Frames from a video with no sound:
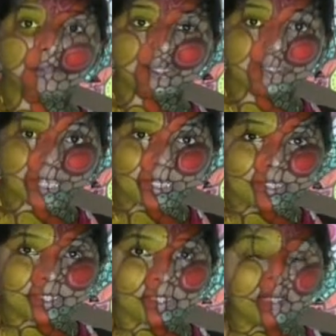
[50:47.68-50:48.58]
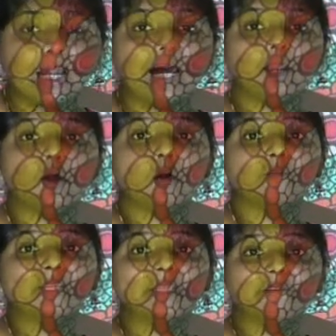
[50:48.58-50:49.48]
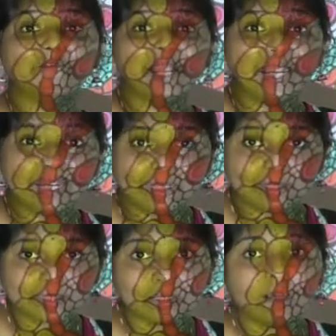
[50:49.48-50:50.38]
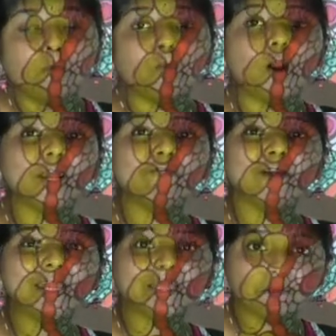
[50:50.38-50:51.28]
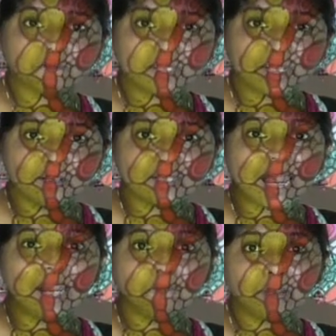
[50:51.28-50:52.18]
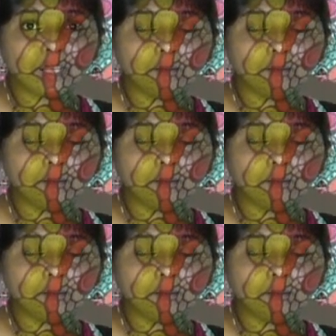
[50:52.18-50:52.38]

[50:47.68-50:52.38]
cells along with the veins modify themselves and become